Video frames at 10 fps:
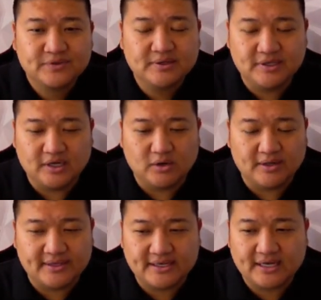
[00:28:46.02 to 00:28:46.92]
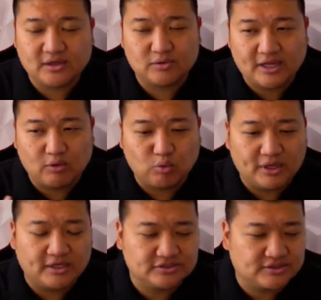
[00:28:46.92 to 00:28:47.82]
you know, and then how
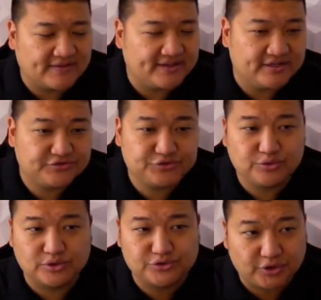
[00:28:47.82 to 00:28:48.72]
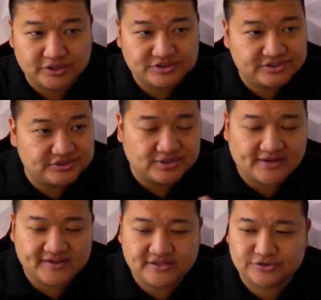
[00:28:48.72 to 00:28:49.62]
whales don't have that issue, or tortoises don't
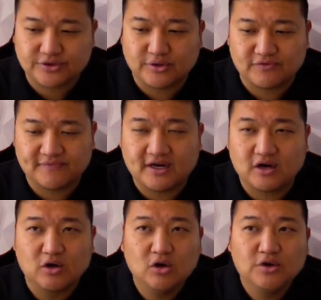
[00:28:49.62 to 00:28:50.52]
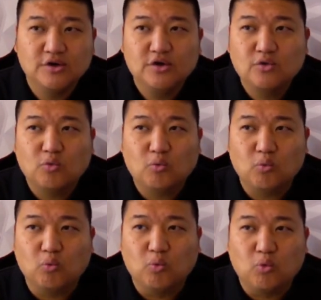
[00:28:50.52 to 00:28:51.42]
have that issue going from there.
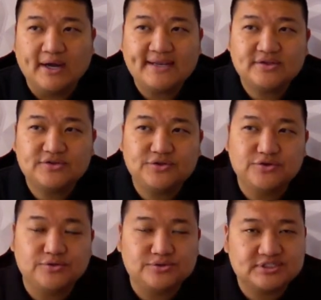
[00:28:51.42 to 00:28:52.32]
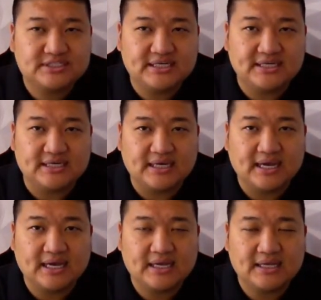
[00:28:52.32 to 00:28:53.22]
What do you see
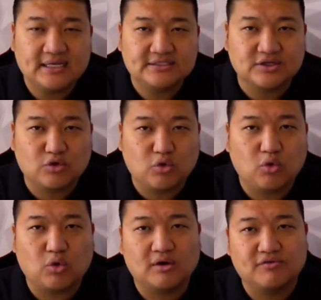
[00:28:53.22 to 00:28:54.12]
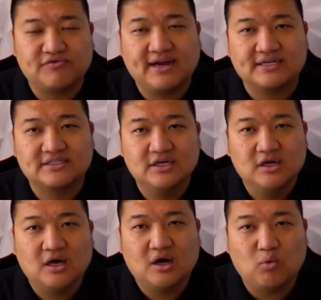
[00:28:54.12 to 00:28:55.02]
is the core effect?
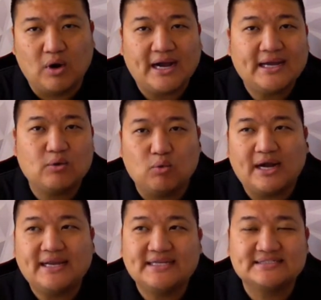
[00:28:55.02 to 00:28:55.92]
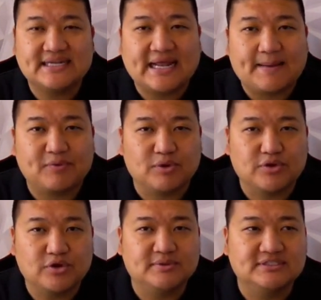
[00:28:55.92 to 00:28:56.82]
Why does it happen where
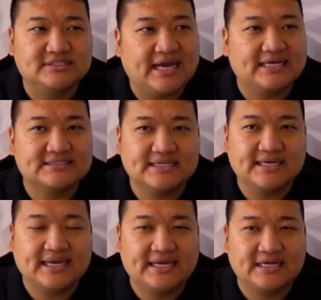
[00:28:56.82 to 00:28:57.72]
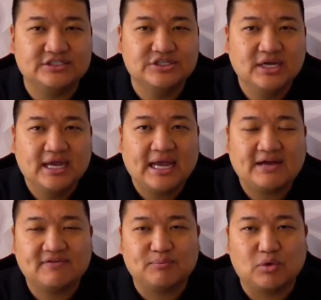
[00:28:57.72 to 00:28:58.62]
humans, as they age,
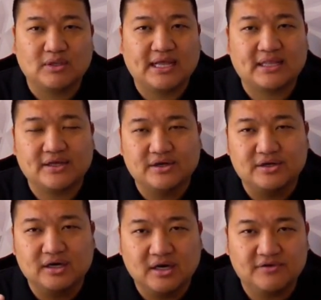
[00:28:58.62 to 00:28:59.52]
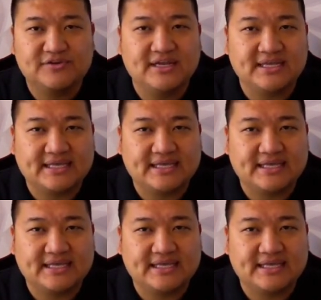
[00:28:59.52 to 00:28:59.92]
have a more likelihood of getting